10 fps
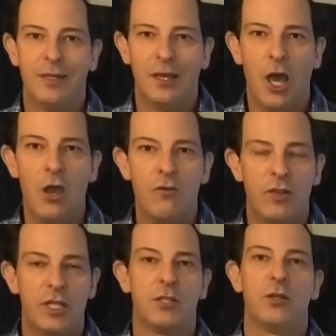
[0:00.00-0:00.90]
over
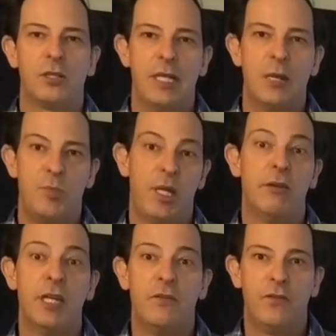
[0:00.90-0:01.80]
this lockdown
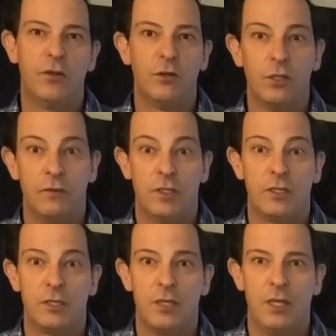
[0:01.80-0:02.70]
period for all of
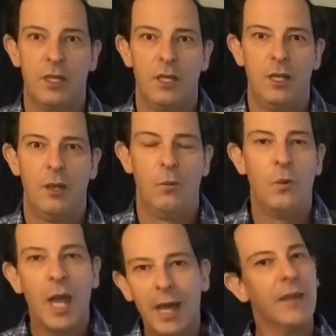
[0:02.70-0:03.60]
us.
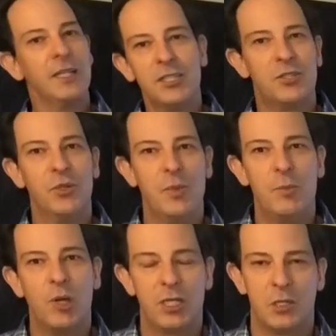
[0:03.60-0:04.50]
Wow, that just took me
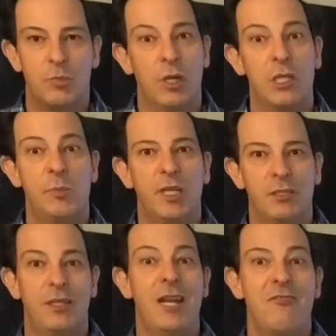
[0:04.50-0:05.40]
by surprise because
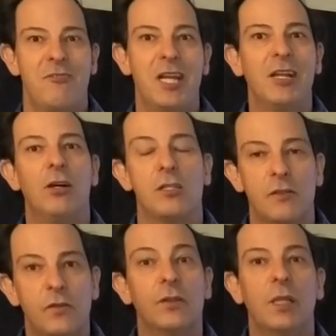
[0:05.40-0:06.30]
I didn't realise the
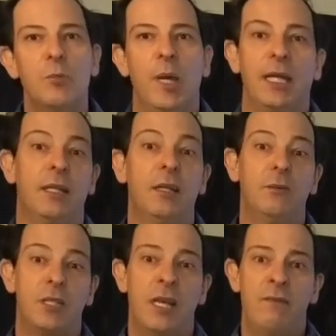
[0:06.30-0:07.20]
full impact that it
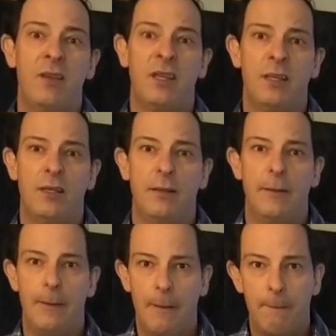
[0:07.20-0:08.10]
was having.
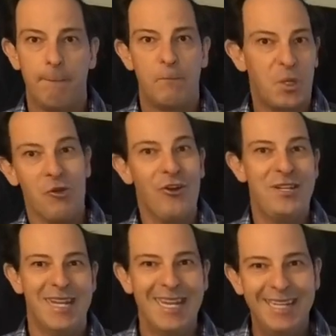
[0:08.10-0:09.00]
God
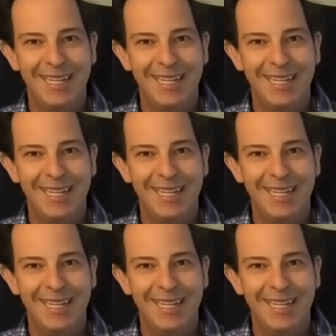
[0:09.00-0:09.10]
did.